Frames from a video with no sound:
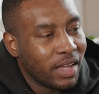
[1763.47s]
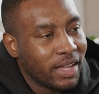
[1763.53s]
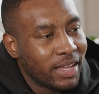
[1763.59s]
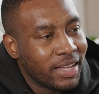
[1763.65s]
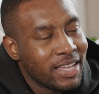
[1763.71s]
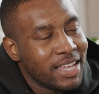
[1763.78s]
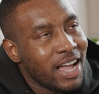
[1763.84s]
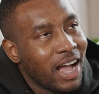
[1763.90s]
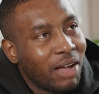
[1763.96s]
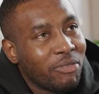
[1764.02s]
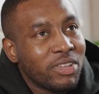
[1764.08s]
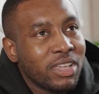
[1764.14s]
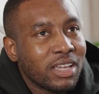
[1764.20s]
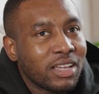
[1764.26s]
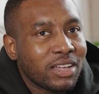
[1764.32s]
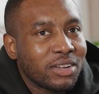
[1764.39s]
Yeah,
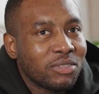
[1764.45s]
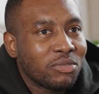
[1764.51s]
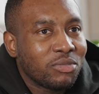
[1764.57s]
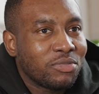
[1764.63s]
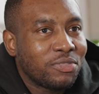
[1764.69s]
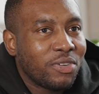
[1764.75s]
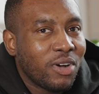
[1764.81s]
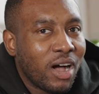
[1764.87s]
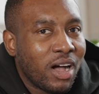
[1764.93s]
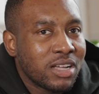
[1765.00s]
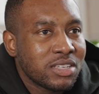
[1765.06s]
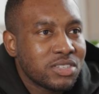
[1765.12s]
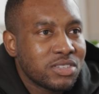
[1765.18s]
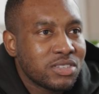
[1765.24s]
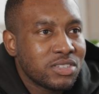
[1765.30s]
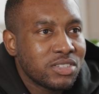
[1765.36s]
I think for
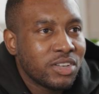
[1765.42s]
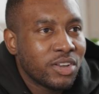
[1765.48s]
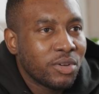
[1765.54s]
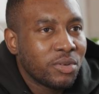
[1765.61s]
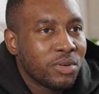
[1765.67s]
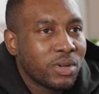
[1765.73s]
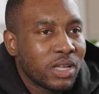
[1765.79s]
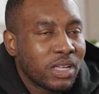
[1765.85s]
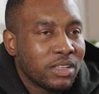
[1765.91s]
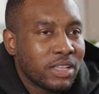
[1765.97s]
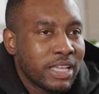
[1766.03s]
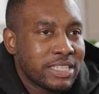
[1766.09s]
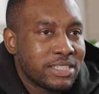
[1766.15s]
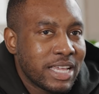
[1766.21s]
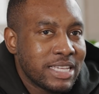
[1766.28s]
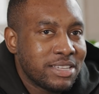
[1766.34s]
us, you know,
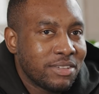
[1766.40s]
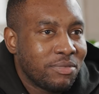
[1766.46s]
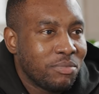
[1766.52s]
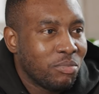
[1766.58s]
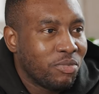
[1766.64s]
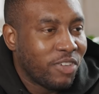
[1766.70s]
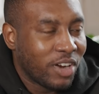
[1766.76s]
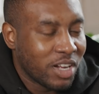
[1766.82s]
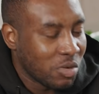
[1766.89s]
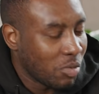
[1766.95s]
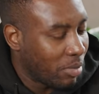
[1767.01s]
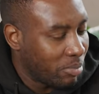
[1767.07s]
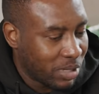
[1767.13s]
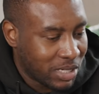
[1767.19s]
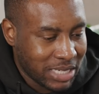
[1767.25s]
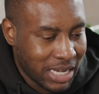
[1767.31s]
it's, it's a funny
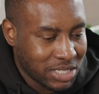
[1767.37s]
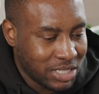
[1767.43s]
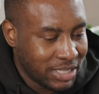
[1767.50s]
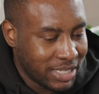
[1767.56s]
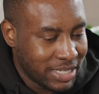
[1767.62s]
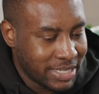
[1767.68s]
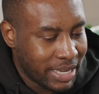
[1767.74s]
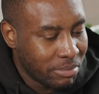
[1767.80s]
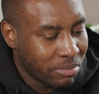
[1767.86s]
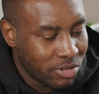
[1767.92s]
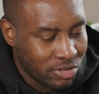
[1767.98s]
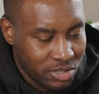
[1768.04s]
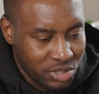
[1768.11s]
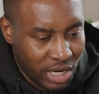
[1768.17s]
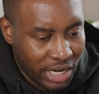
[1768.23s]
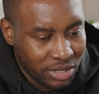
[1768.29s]
one because actually
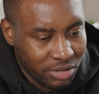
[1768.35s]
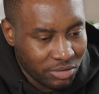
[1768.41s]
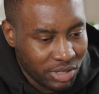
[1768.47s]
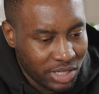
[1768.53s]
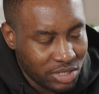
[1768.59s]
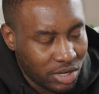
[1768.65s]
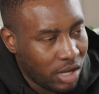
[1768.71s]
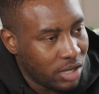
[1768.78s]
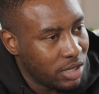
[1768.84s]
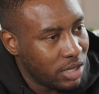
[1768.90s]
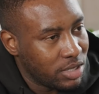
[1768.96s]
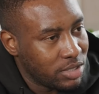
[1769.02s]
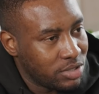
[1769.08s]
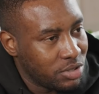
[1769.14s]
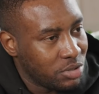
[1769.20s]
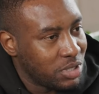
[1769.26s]
December and January
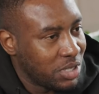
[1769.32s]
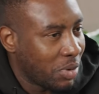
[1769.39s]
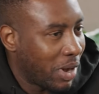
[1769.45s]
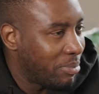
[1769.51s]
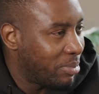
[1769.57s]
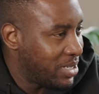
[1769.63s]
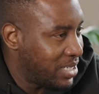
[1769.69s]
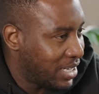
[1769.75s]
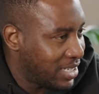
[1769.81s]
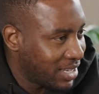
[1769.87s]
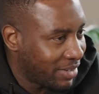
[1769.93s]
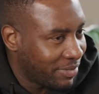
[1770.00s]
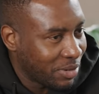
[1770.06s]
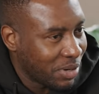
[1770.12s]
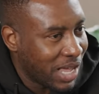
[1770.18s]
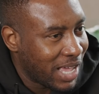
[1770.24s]
is usually quite busy
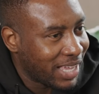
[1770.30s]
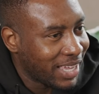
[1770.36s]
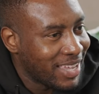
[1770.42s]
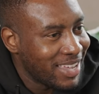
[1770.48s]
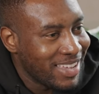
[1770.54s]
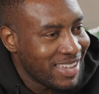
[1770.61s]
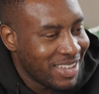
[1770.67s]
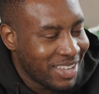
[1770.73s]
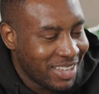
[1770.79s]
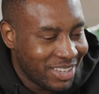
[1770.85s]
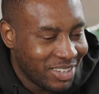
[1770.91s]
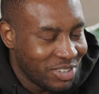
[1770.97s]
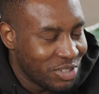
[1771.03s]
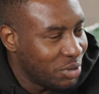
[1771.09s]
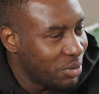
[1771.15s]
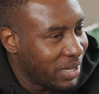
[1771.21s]
because I feel like
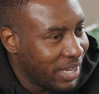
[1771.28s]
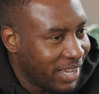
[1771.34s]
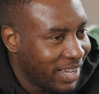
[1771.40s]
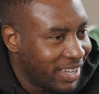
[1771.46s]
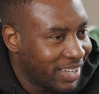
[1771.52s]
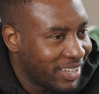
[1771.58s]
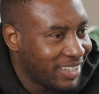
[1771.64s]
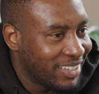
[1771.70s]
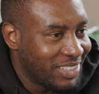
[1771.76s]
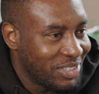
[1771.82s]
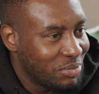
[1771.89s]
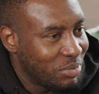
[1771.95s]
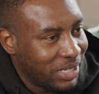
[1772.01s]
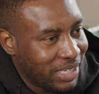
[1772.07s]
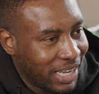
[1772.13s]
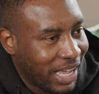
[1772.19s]
new year,
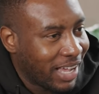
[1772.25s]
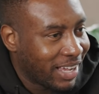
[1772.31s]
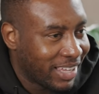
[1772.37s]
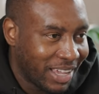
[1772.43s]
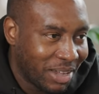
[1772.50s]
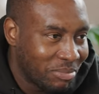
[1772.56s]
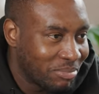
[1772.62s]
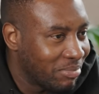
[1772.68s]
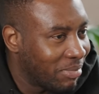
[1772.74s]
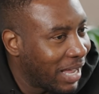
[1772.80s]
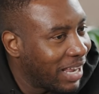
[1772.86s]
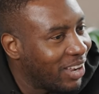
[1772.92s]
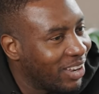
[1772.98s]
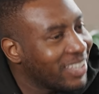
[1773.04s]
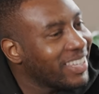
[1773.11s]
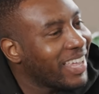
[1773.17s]
new me, like, okay, I'm trying
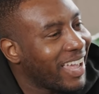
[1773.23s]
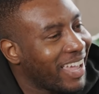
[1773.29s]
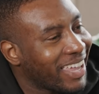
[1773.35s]
like, something